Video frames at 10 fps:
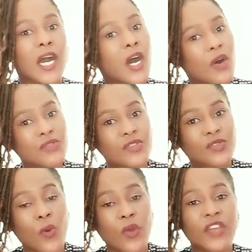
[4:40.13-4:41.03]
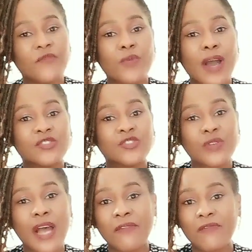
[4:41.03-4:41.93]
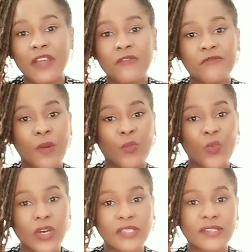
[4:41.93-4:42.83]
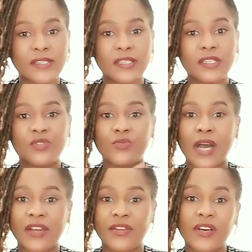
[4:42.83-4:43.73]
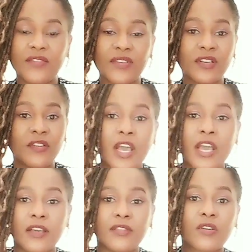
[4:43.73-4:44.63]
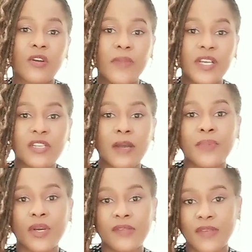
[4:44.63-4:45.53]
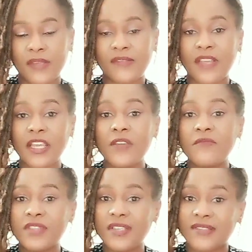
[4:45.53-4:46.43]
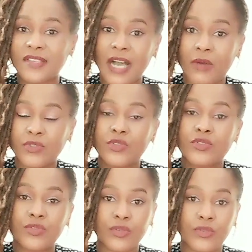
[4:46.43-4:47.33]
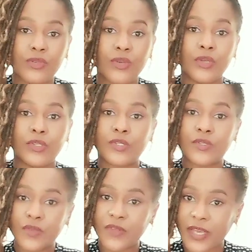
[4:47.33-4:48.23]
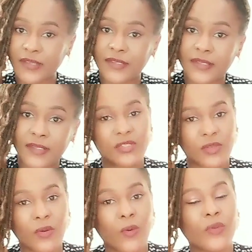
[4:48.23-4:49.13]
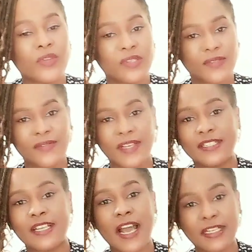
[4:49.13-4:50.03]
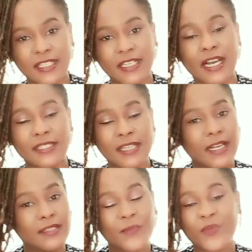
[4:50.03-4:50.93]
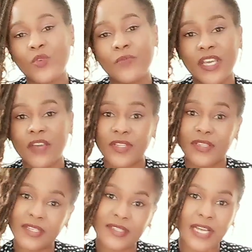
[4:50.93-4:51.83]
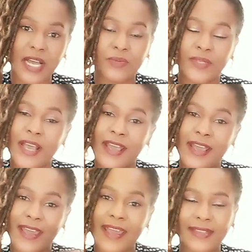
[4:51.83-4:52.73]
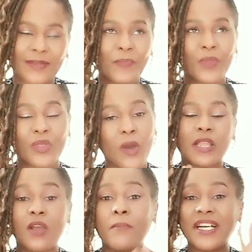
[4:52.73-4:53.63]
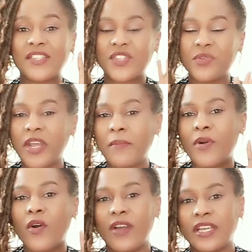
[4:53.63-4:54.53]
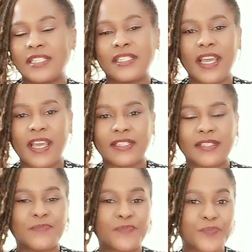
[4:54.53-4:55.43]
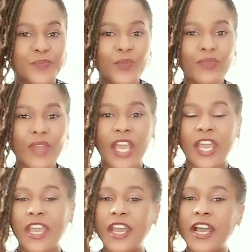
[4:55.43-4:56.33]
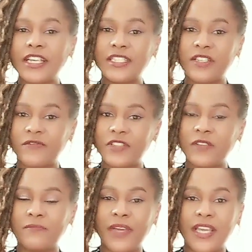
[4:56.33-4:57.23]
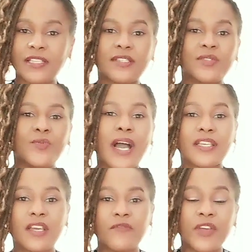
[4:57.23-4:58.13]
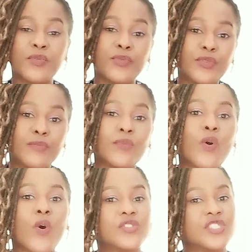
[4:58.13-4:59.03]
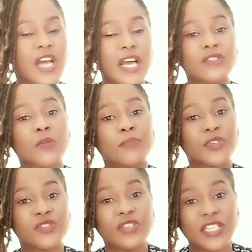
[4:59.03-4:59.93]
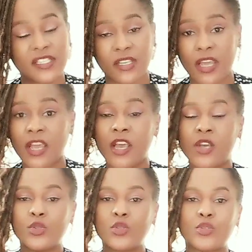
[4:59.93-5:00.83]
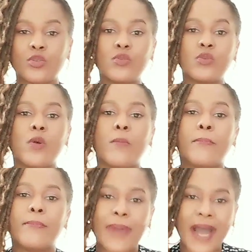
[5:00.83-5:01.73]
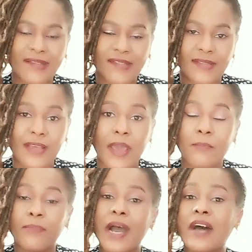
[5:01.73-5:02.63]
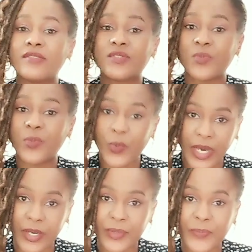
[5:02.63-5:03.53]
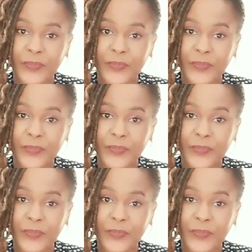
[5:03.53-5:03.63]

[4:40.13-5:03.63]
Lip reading: Also, if you are traveling from one city to another, the commercial buses, they give discounts to students. Show your student ID card and you'll be given discounts. Yes. Number 3 point is, Here in the Philippines, you are given room or chance opportunity to pass and pass well.